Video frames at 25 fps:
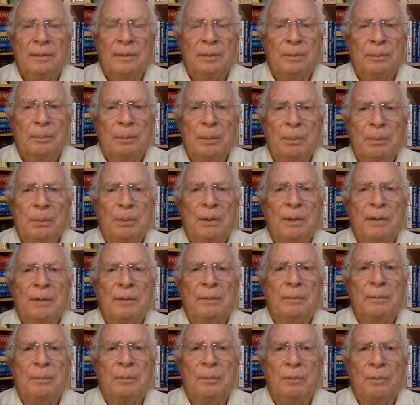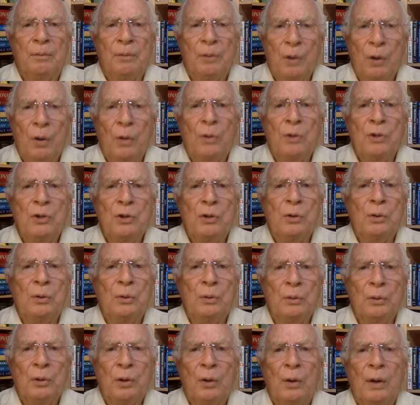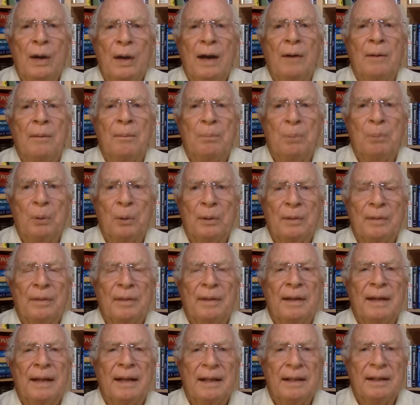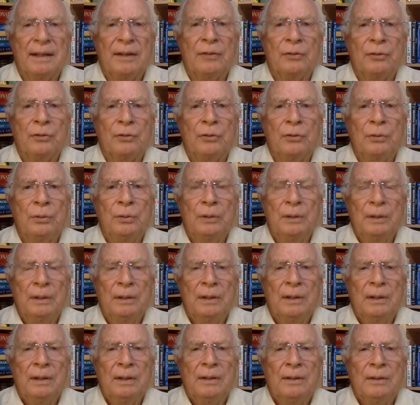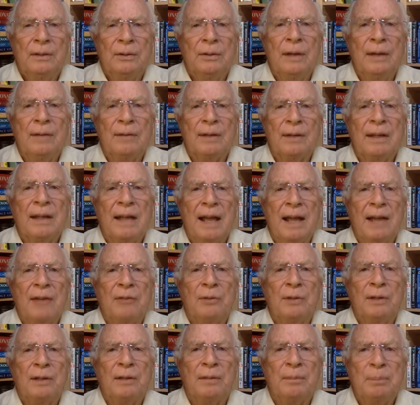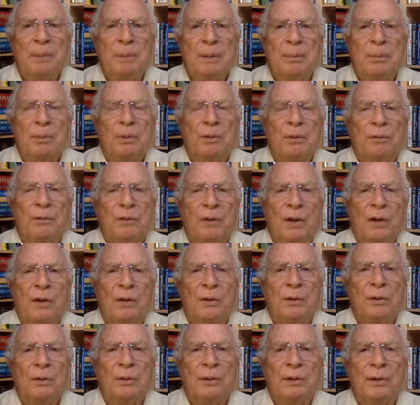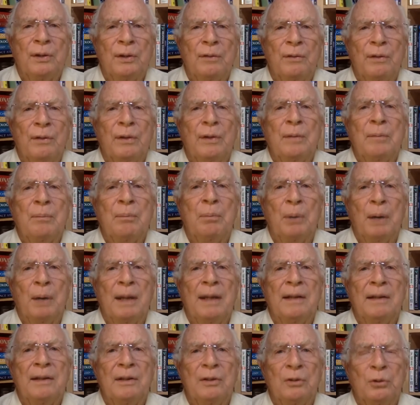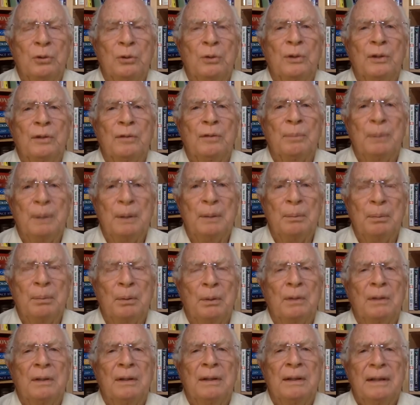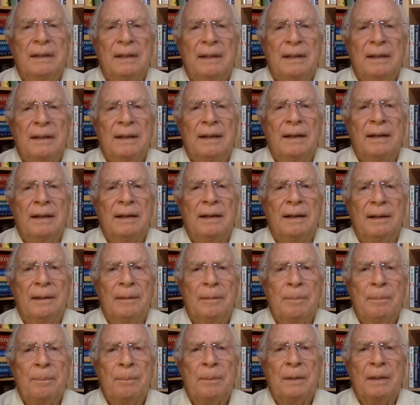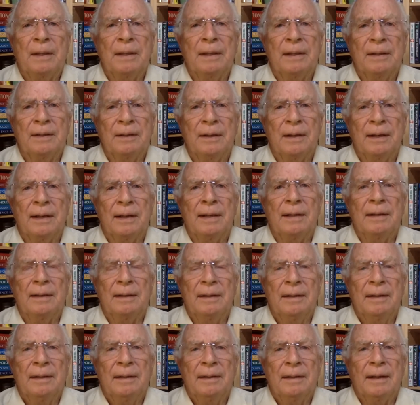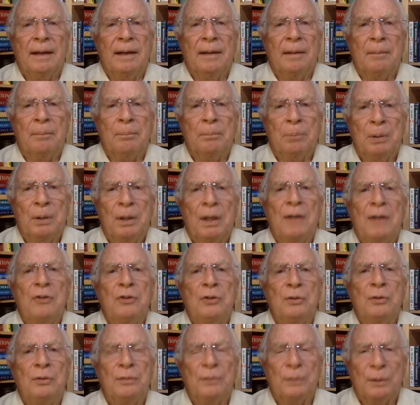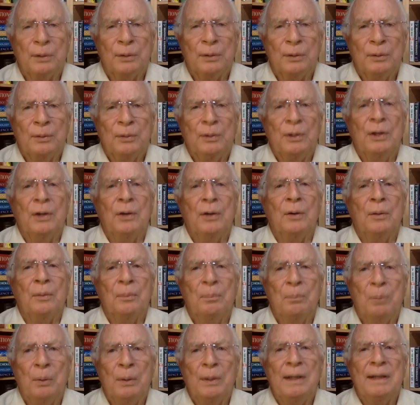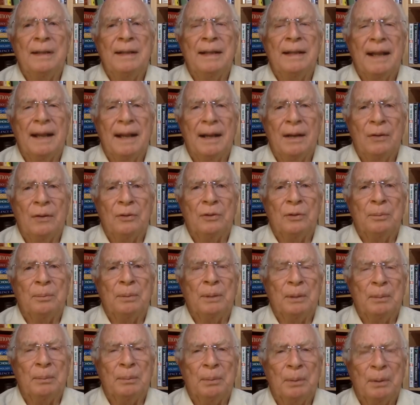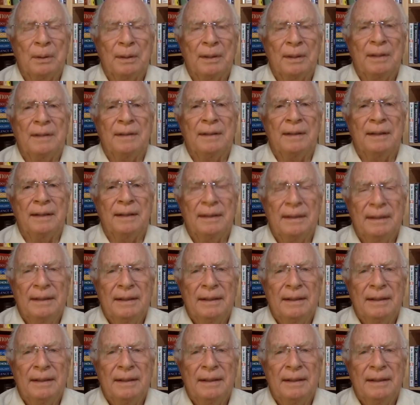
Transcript: people that know you know how important that is. You have a cadre of people that follow you that are very bright, intuitive people. And I applaud you for, pointing that out to people that,